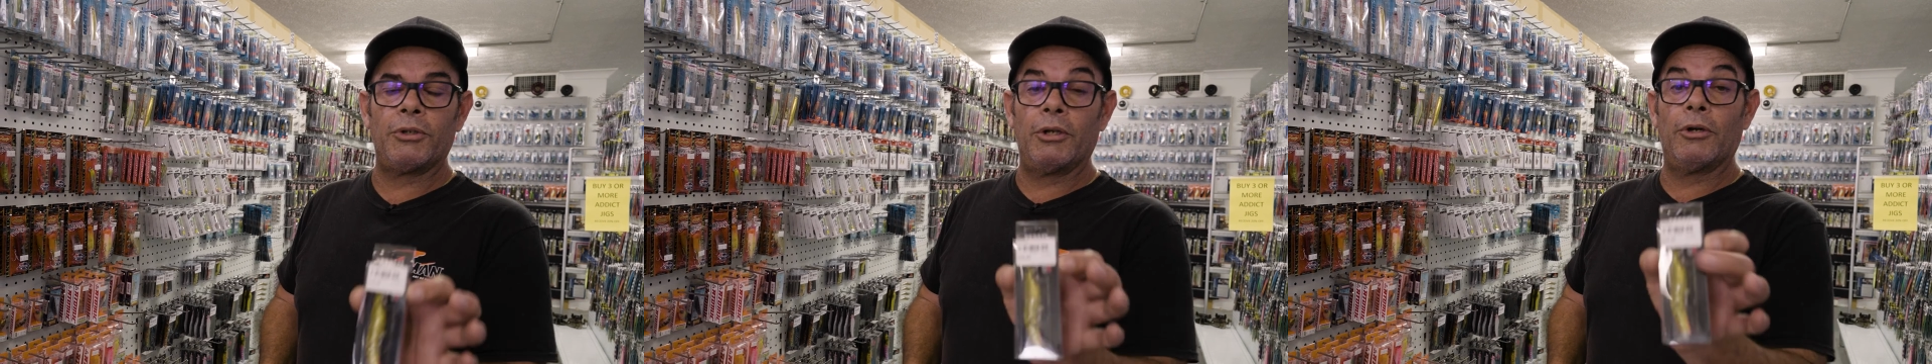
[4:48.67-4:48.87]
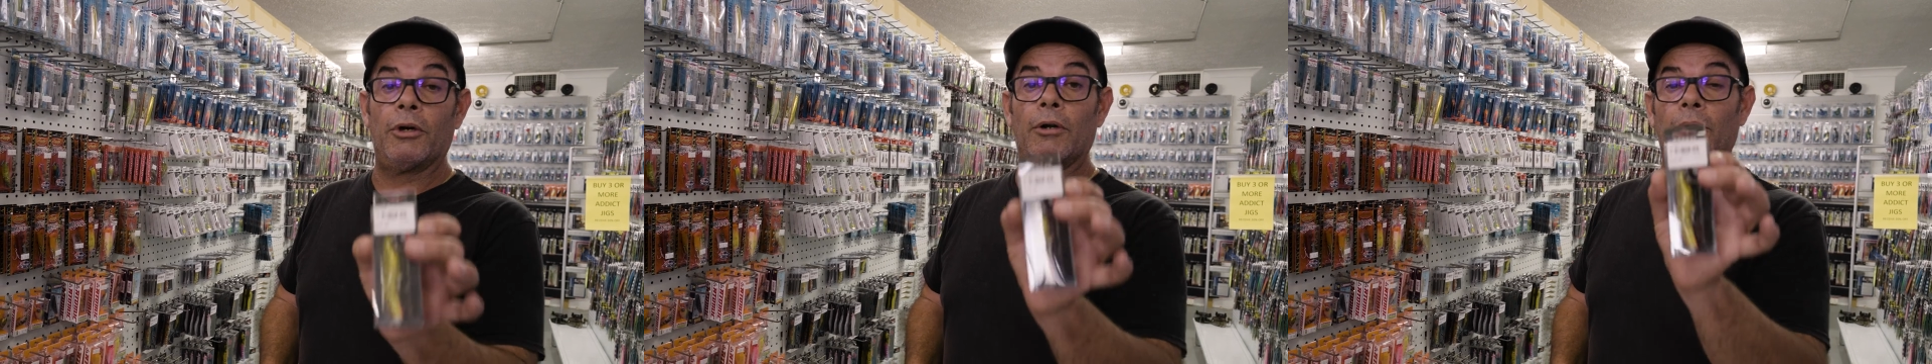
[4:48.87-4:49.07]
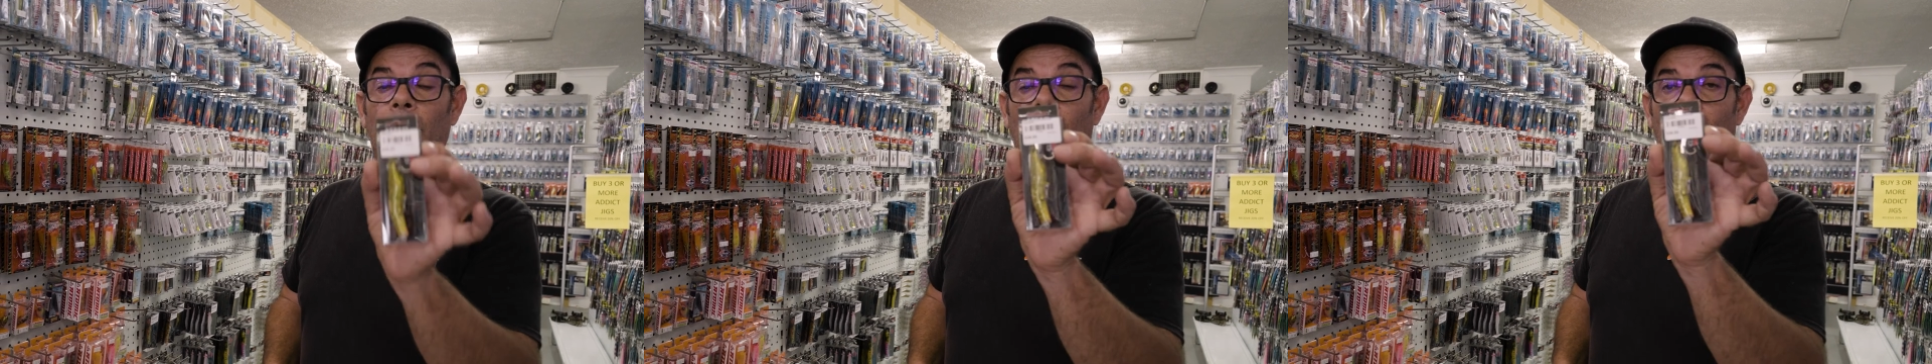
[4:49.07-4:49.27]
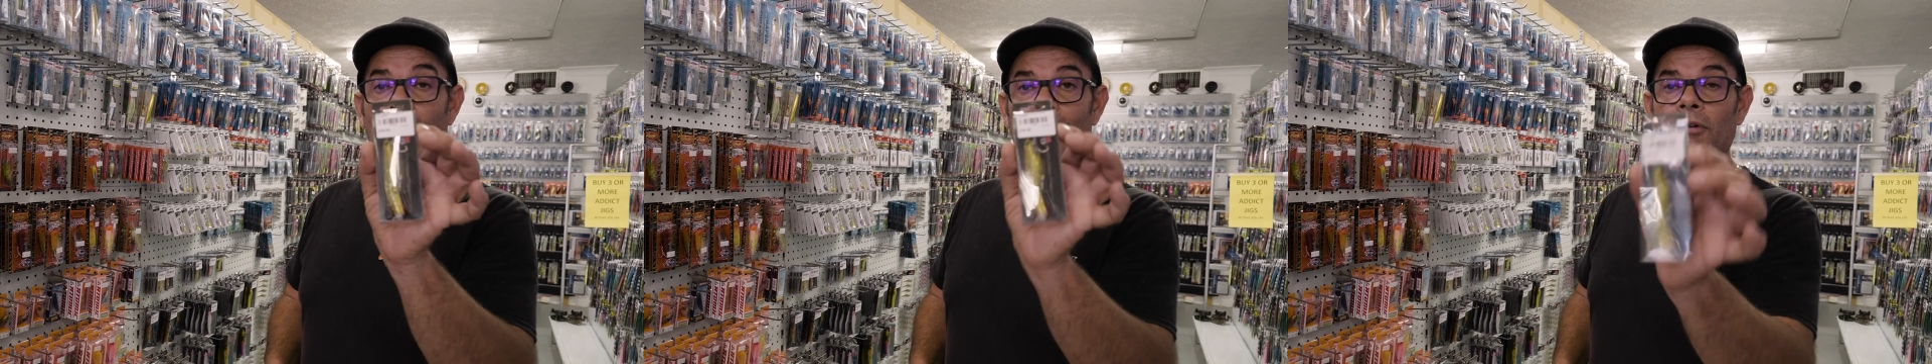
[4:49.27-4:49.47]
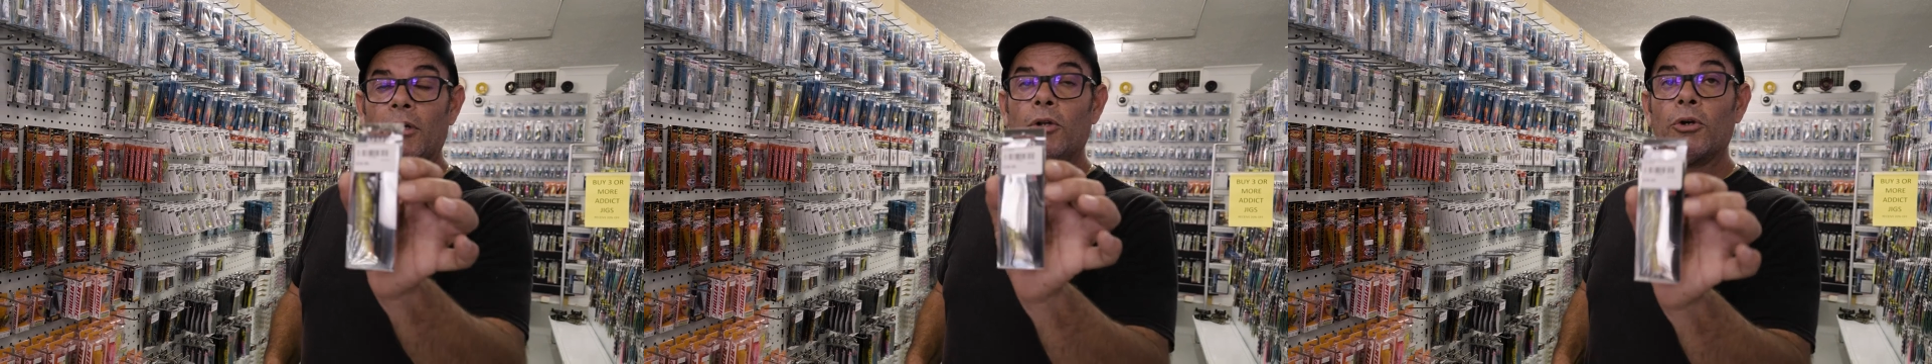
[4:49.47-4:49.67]
You've got to
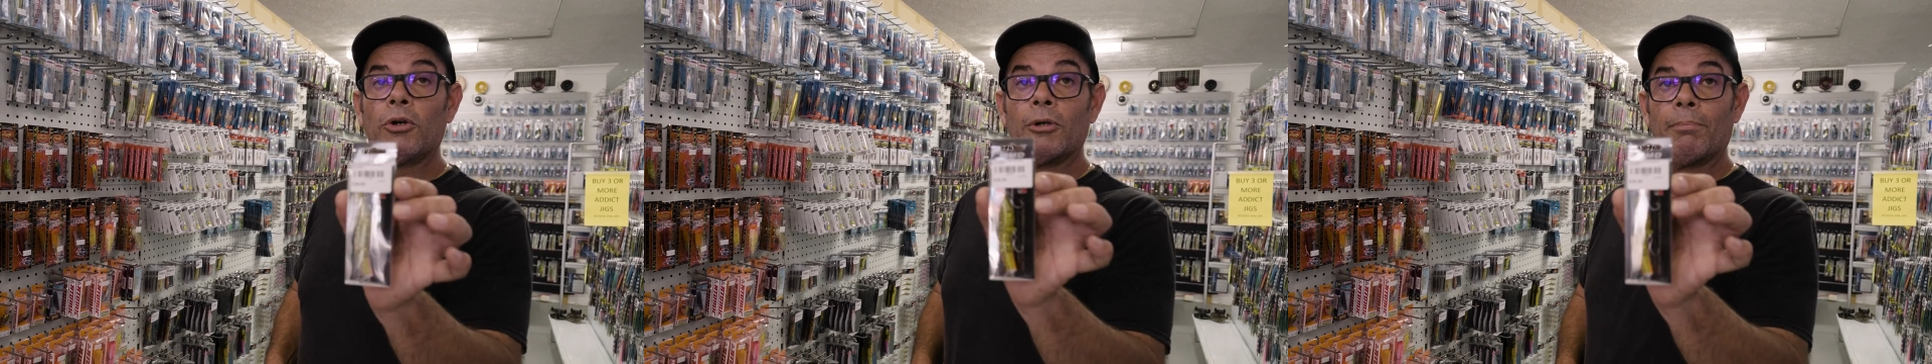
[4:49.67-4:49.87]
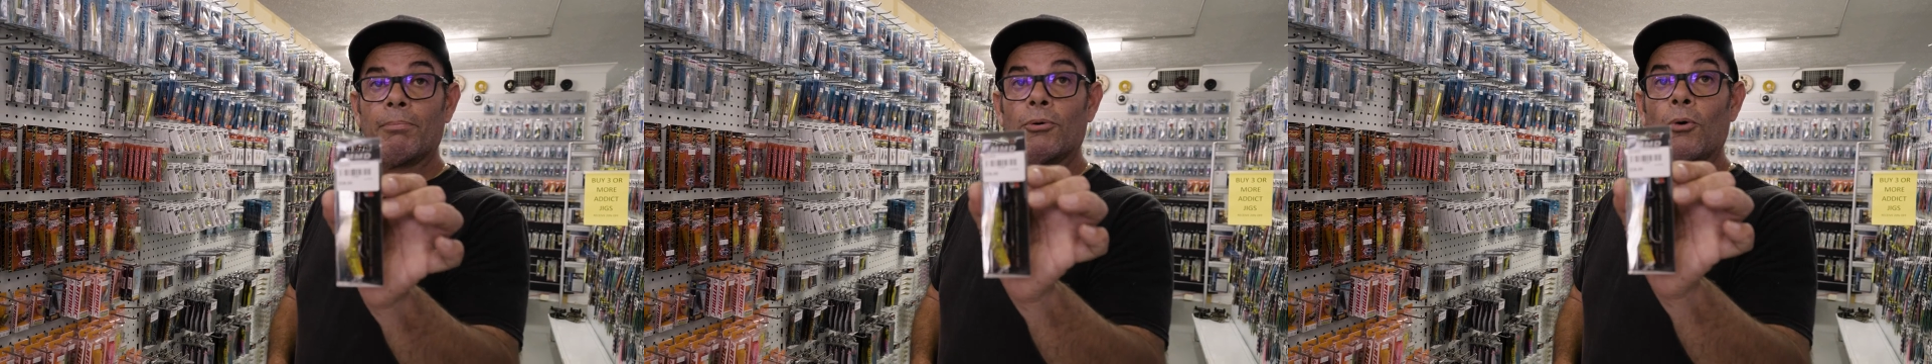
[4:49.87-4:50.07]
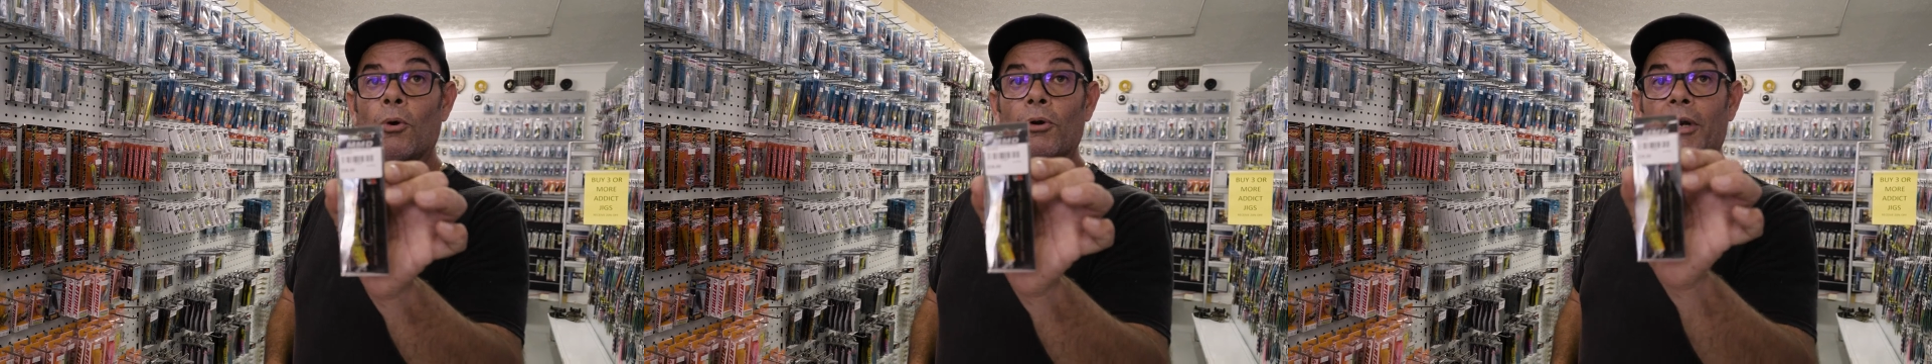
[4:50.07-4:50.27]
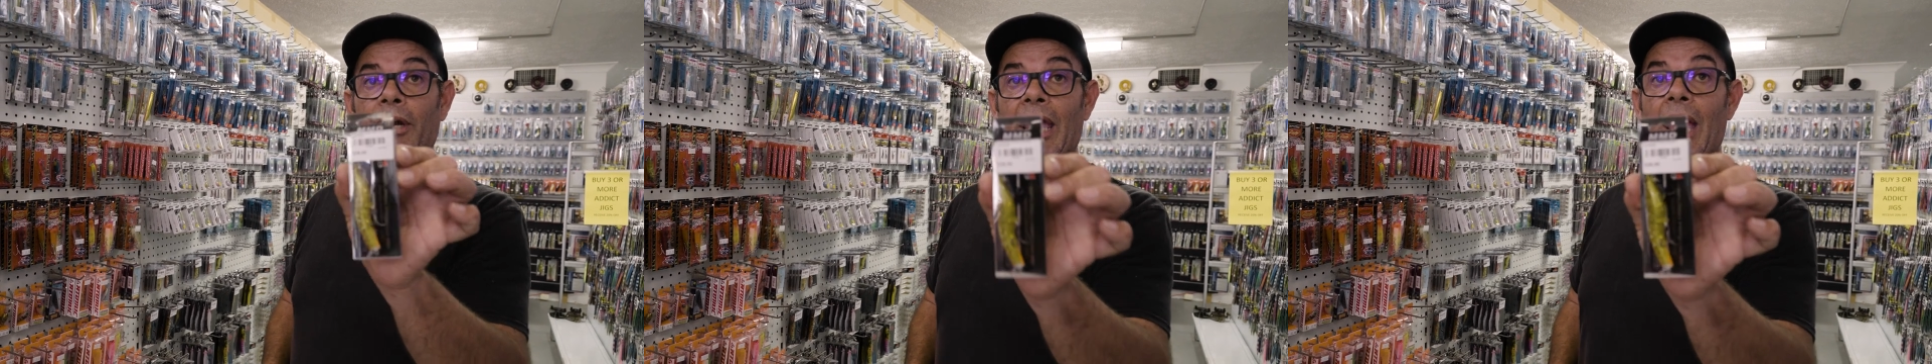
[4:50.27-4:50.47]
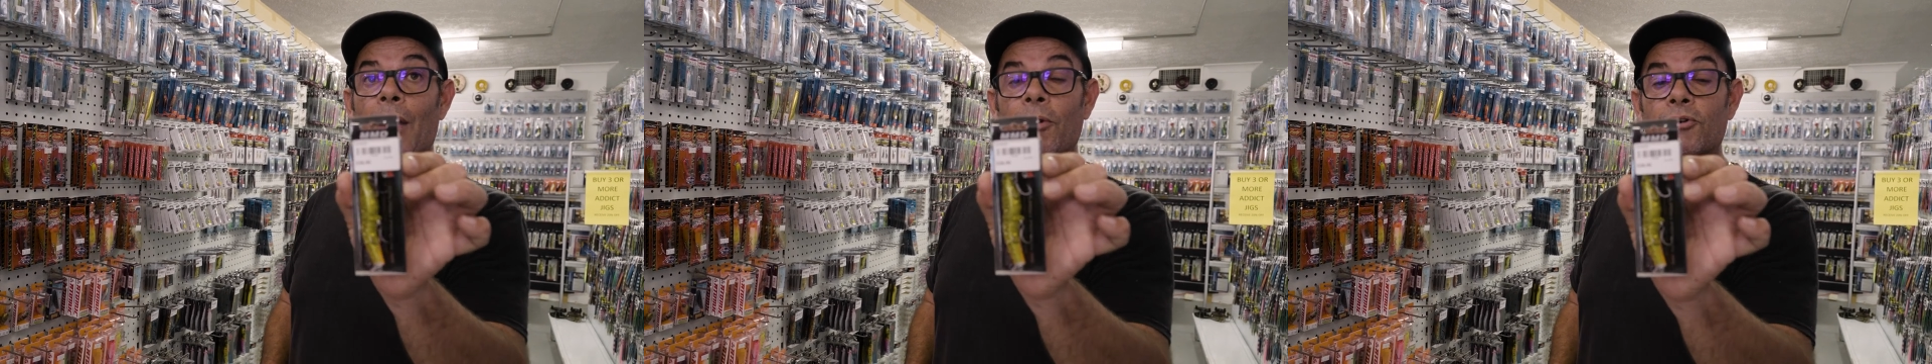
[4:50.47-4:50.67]
have a look at a prawn and
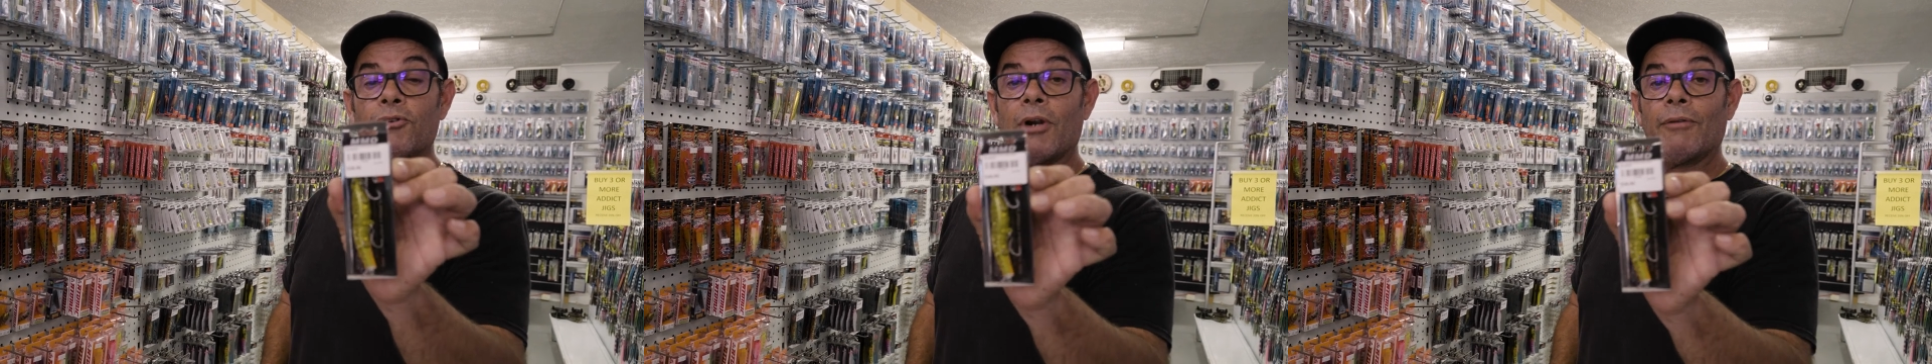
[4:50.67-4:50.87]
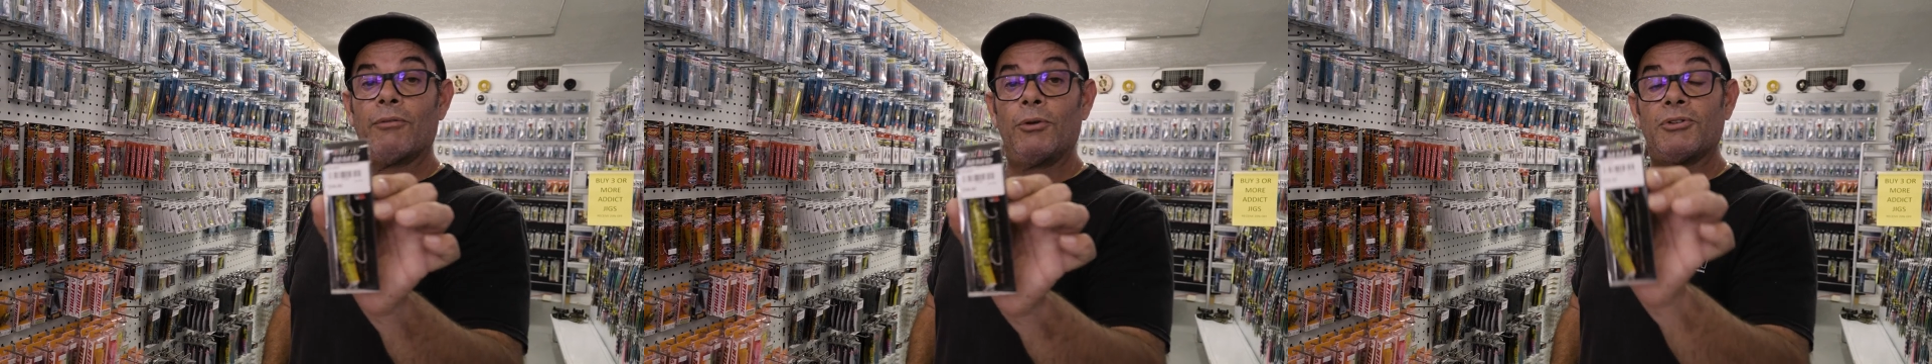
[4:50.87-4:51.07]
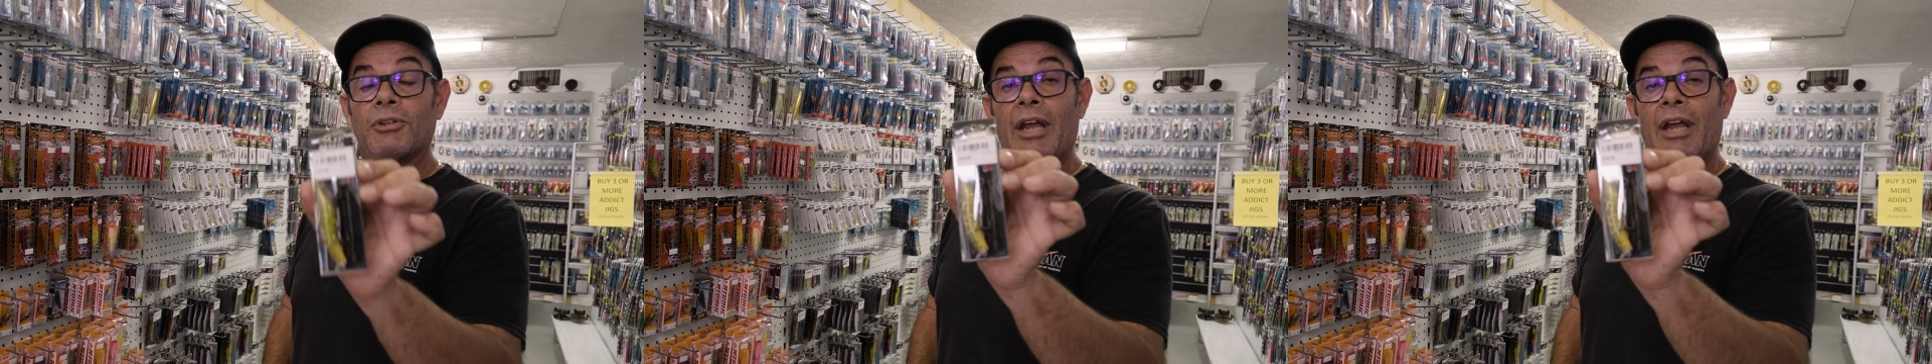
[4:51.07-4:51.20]
how it travels